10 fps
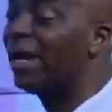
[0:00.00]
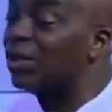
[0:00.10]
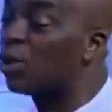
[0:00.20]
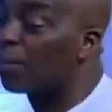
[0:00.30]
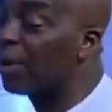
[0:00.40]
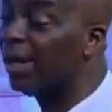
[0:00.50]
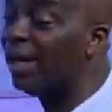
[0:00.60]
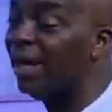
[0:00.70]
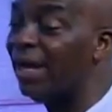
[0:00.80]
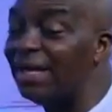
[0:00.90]
we need to
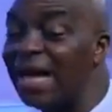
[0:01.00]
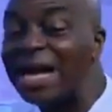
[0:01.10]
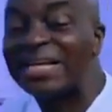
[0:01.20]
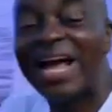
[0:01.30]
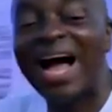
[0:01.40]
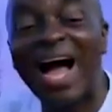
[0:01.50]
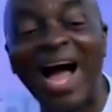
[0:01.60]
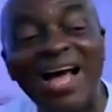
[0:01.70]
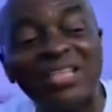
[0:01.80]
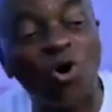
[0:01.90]
pray that the
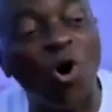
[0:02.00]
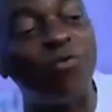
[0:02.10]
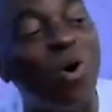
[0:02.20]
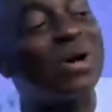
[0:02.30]
eyes of